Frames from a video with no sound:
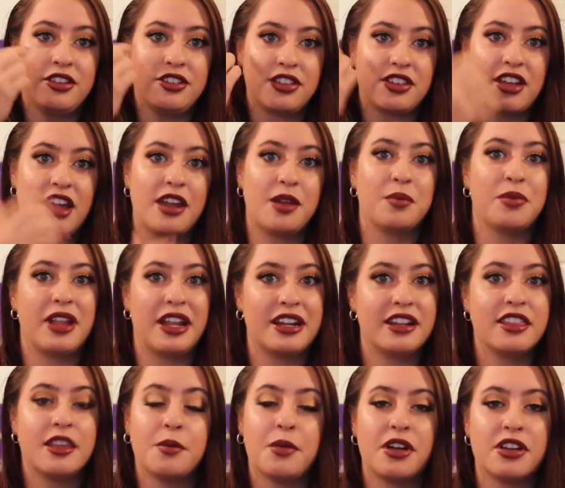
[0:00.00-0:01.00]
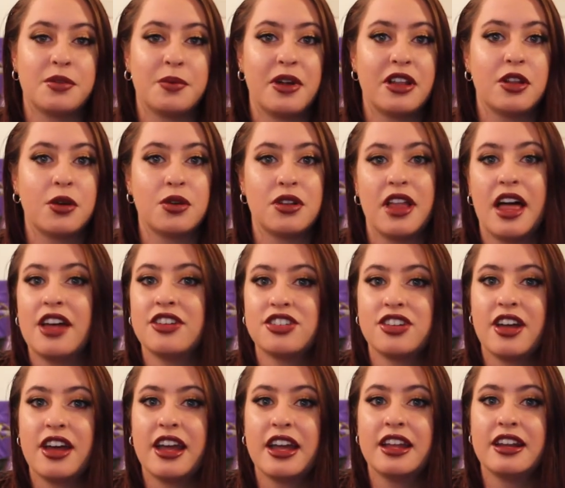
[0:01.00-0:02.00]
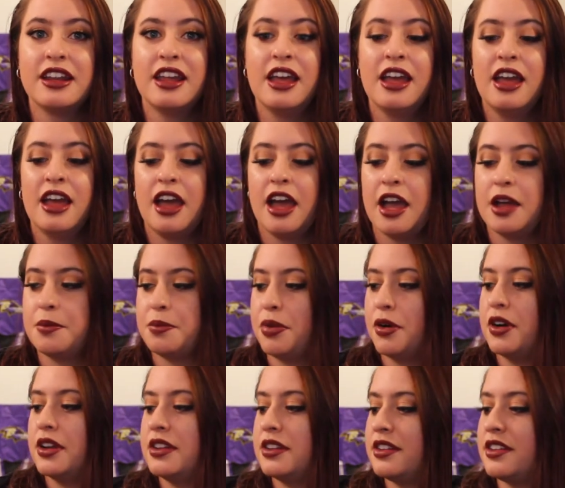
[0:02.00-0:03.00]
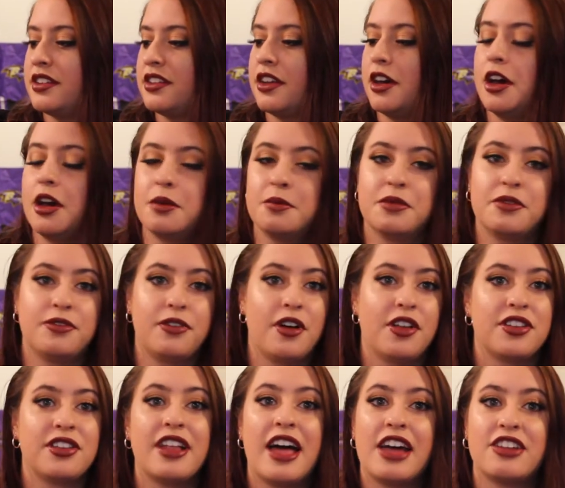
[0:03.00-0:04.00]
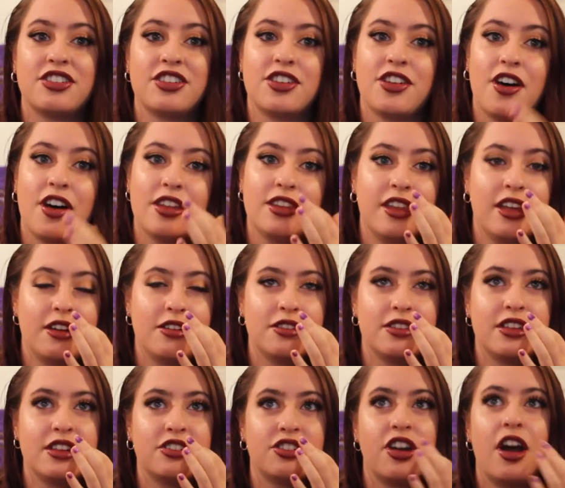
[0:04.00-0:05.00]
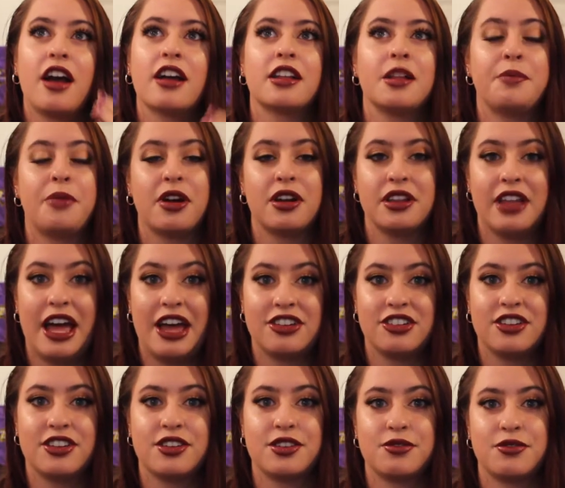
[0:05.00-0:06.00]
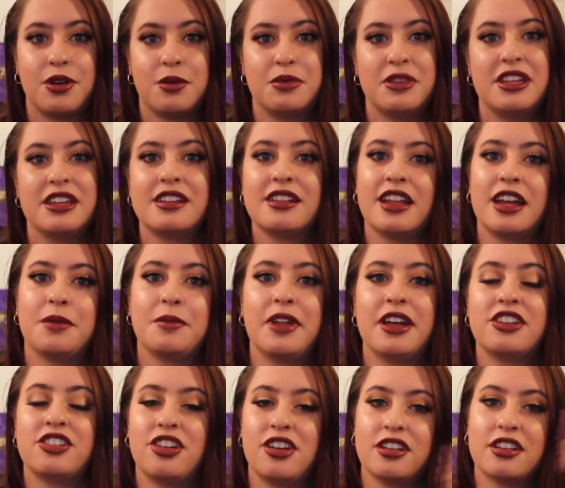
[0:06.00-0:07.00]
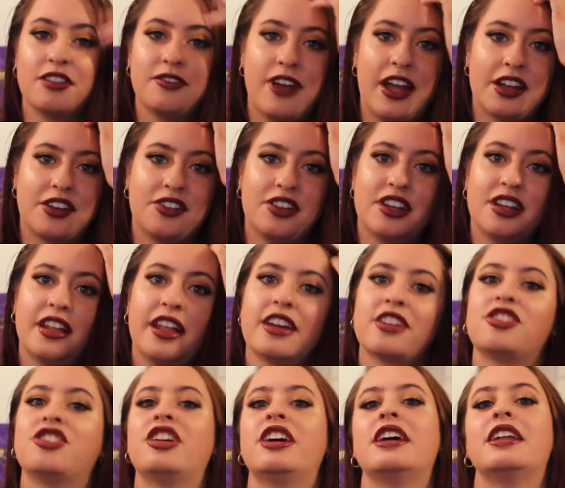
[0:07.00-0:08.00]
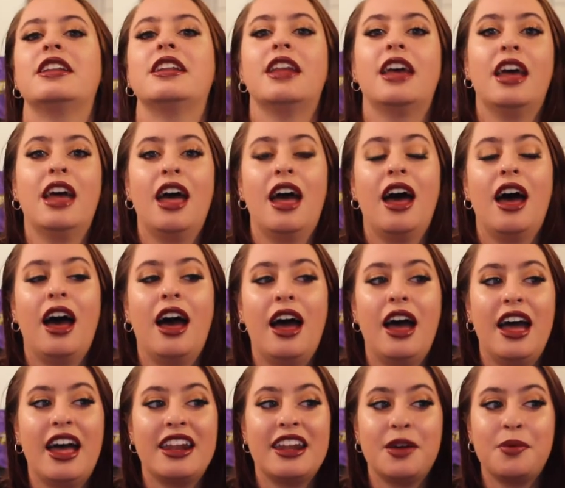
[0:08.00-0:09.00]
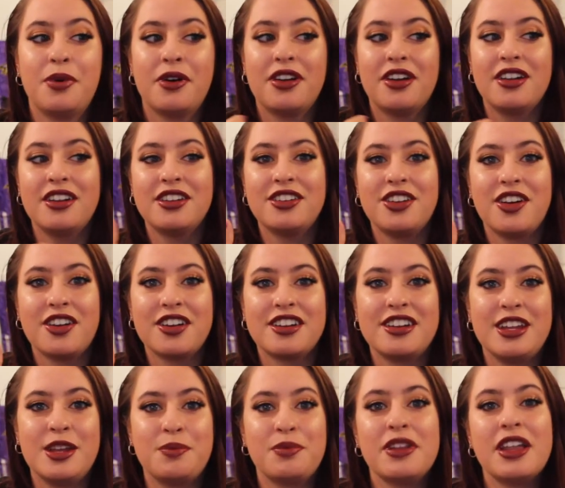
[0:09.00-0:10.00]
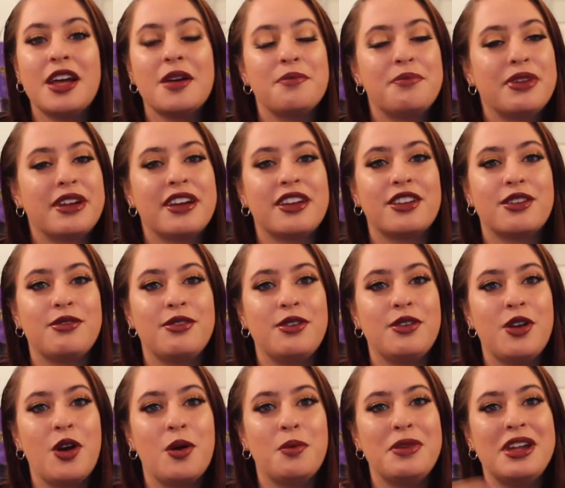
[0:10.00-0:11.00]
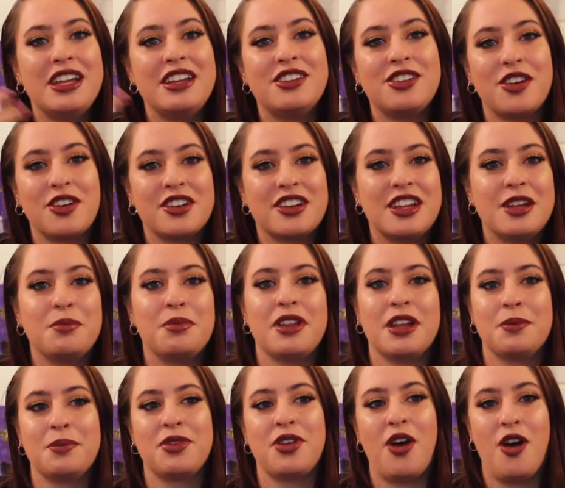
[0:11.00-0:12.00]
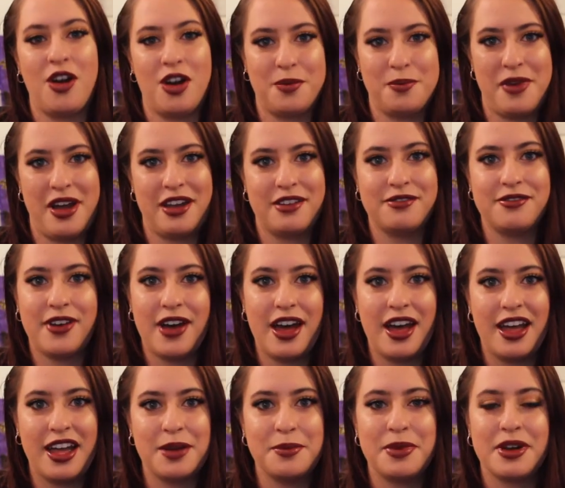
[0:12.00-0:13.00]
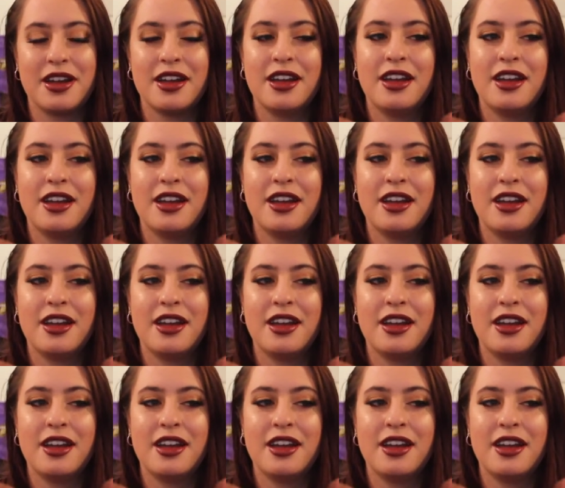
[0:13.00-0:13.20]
just kind of blended them onto my lower lash line. I put some false lashes on. They are the chocolate bar lashes from the Glamlite Chocolate Factory collection. And I put on a dark deep lip because if you know me, dark deep lips are my vibe.